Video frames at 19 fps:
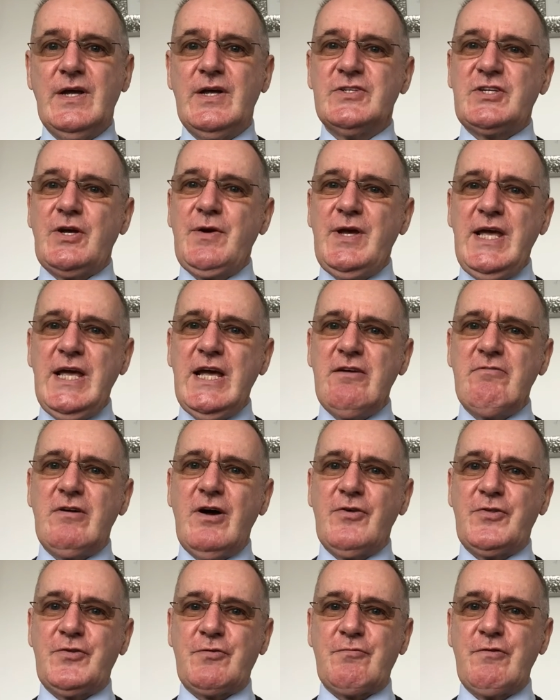So here
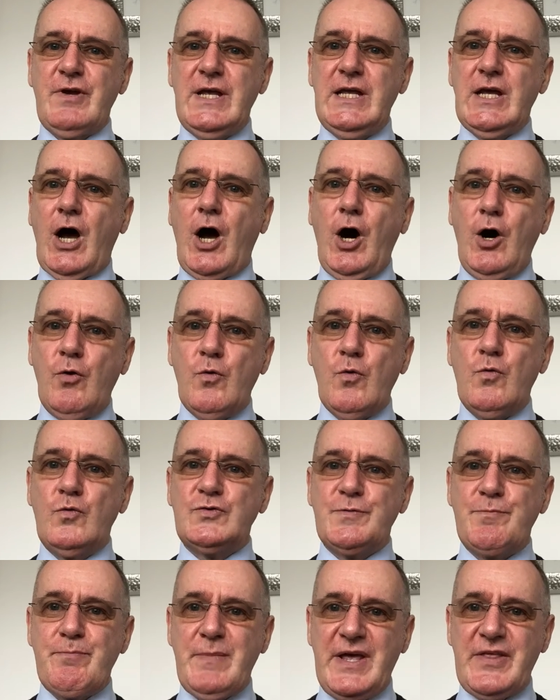are three
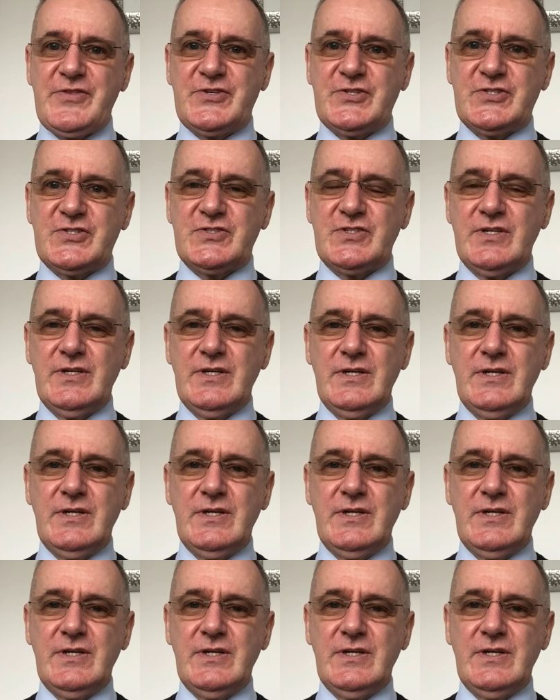old myths